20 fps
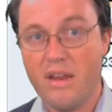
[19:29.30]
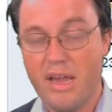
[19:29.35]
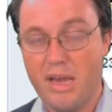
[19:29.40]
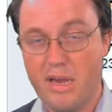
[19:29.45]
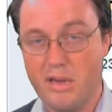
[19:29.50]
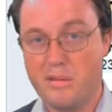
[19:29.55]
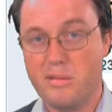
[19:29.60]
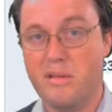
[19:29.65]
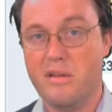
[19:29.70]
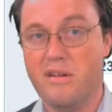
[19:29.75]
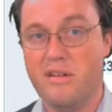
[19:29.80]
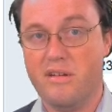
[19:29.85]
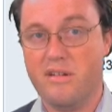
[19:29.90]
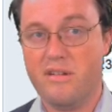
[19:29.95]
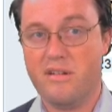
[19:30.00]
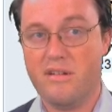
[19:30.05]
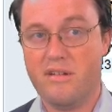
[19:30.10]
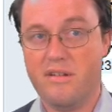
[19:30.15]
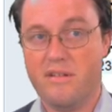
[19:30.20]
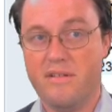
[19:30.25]
Excellent.
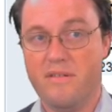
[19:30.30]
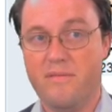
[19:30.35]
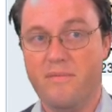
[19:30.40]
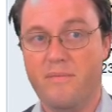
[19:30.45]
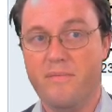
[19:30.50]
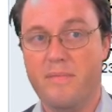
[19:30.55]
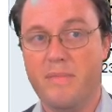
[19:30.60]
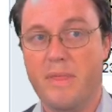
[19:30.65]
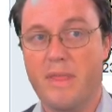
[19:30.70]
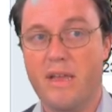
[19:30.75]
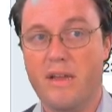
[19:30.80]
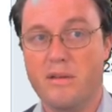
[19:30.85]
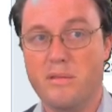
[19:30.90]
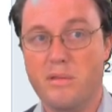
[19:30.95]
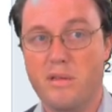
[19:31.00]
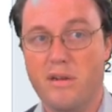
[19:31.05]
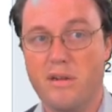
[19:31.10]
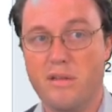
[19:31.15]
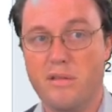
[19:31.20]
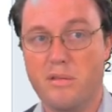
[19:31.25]

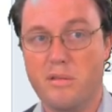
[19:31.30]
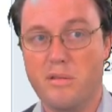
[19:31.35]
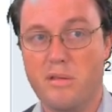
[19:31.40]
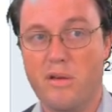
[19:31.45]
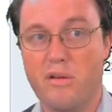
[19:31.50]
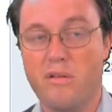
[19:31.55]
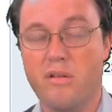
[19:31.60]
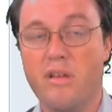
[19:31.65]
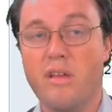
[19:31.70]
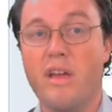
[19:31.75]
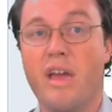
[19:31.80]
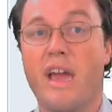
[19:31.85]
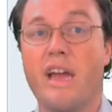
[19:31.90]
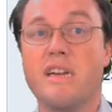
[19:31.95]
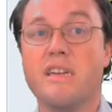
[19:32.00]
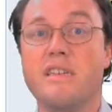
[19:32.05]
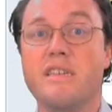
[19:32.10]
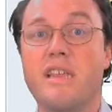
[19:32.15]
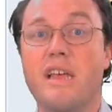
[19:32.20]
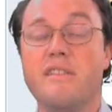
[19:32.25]
Right. So
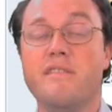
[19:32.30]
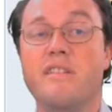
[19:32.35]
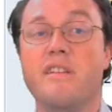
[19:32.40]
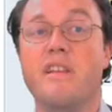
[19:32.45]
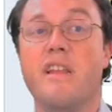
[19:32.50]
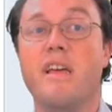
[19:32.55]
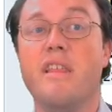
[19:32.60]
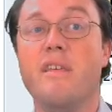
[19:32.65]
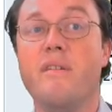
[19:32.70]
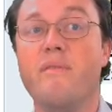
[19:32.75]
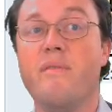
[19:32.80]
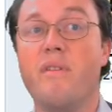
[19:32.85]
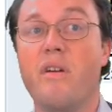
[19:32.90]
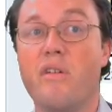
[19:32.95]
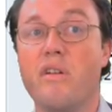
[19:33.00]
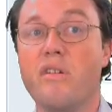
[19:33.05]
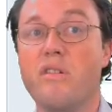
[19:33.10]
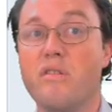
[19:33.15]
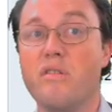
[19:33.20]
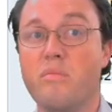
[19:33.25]
actually that's another
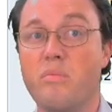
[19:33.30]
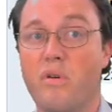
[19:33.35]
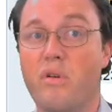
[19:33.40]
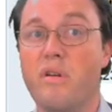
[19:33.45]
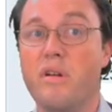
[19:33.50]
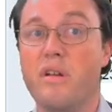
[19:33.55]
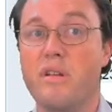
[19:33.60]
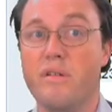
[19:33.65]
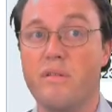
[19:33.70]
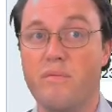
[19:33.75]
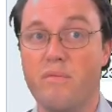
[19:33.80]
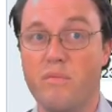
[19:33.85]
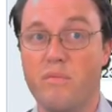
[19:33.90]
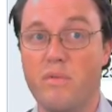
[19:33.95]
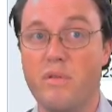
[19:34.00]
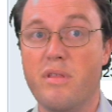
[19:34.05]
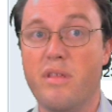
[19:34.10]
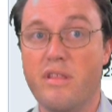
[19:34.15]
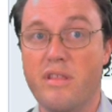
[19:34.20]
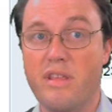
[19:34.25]
very good point,
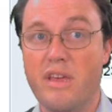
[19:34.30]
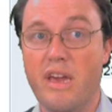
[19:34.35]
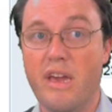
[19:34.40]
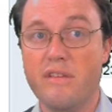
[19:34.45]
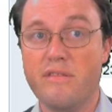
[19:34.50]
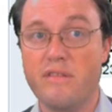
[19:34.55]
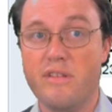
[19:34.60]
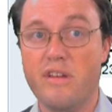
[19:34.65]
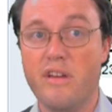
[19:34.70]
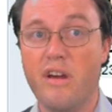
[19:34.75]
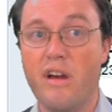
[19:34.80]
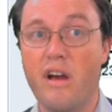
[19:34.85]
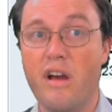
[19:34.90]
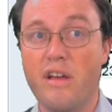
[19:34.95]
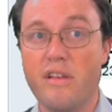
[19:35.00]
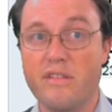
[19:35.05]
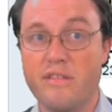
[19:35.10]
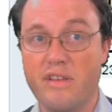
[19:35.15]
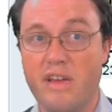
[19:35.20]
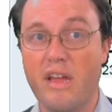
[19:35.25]
that the
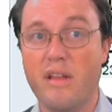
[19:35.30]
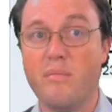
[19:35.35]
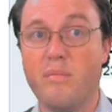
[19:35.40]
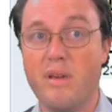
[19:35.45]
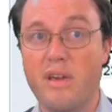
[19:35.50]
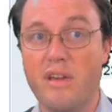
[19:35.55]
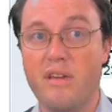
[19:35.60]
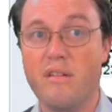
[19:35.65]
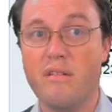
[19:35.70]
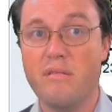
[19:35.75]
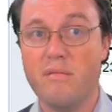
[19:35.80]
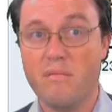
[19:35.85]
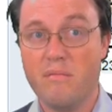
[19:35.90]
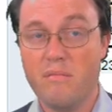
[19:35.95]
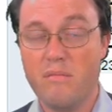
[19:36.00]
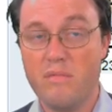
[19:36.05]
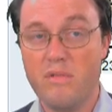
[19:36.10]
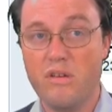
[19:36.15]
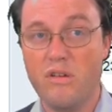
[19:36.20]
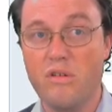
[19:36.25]
SDIs can be
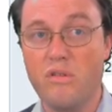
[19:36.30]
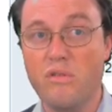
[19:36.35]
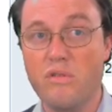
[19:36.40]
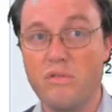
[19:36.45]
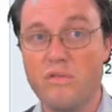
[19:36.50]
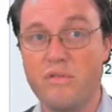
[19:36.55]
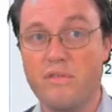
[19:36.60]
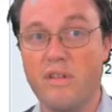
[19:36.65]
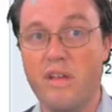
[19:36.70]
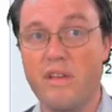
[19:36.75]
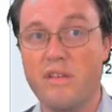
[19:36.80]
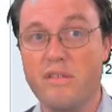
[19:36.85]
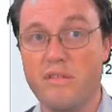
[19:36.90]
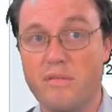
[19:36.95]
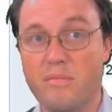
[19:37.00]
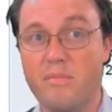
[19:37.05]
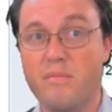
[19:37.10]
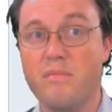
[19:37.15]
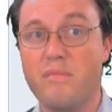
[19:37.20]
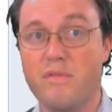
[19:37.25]
used as
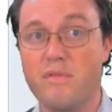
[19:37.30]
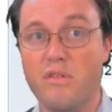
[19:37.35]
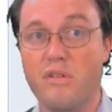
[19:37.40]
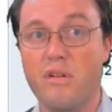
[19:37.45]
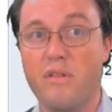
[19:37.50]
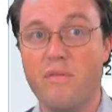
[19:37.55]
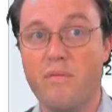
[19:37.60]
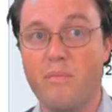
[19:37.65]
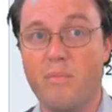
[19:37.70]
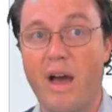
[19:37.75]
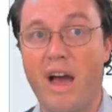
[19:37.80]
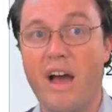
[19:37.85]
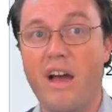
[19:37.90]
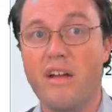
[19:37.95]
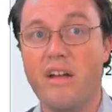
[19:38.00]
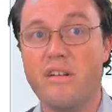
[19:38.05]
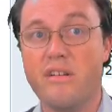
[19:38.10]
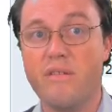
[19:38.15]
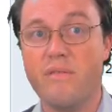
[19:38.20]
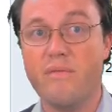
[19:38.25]
sort of
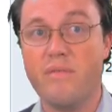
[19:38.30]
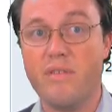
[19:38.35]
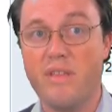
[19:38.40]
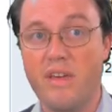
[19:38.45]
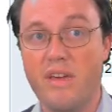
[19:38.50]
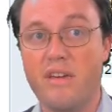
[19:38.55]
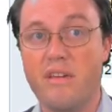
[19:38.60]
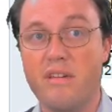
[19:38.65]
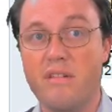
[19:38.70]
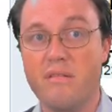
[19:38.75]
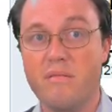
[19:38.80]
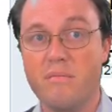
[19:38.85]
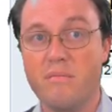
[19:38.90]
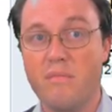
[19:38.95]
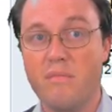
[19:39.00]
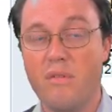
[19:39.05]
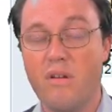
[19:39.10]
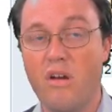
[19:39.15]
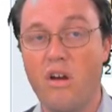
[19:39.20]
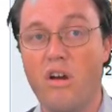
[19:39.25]
part of the
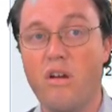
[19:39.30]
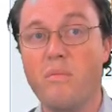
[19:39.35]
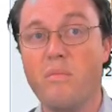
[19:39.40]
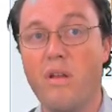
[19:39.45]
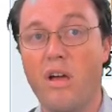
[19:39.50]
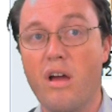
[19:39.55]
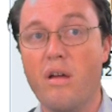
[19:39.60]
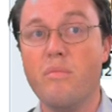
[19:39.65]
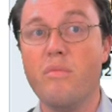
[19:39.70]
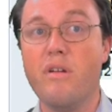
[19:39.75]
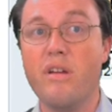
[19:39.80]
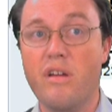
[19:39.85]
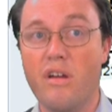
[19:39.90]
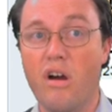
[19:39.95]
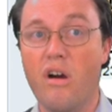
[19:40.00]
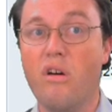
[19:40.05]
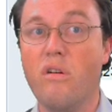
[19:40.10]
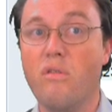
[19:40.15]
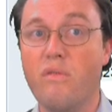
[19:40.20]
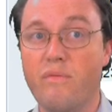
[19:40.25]
home library
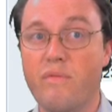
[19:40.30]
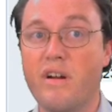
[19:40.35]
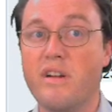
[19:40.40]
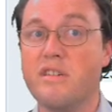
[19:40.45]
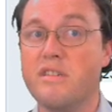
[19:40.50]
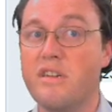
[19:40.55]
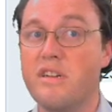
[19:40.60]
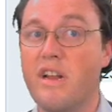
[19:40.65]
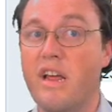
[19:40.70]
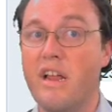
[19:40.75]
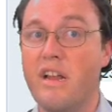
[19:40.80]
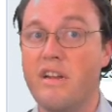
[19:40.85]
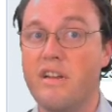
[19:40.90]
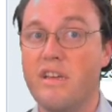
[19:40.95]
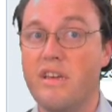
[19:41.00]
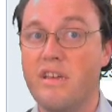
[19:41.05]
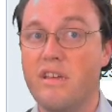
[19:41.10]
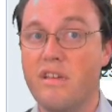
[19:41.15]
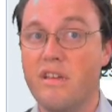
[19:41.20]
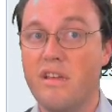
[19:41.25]
whole
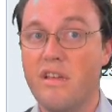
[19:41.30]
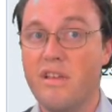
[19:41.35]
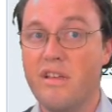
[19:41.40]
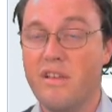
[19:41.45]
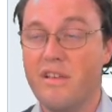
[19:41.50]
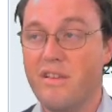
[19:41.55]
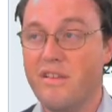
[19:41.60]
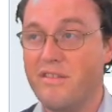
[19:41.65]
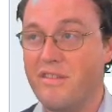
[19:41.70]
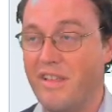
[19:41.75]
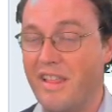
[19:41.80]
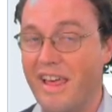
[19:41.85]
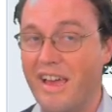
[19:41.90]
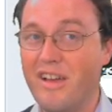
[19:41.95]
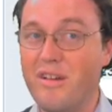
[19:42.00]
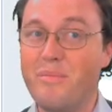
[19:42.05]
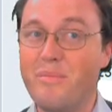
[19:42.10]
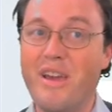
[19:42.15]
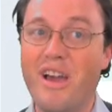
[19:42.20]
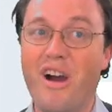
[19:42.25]
functionality. So that
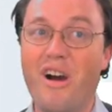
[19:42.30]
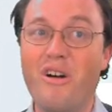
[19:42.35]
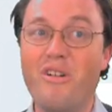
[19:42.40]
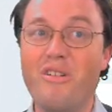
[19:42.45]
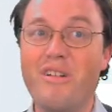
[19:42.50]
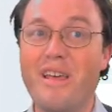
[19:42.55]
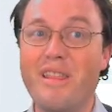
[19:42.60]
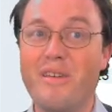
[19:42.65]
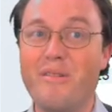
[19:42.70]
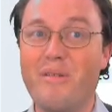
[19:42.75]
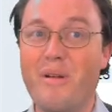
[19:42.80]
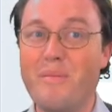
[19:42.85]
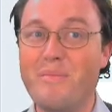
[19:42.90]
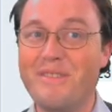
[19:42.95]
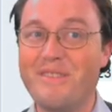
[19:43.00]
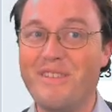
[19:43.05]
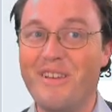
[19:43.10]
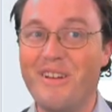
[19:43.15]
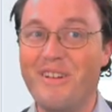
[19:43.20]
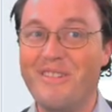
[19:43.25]
could be a whole other
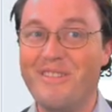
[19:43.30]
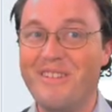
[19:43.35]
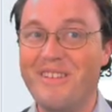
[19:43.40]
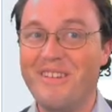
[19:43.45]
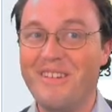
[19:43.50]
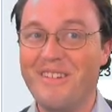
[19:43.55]
episode.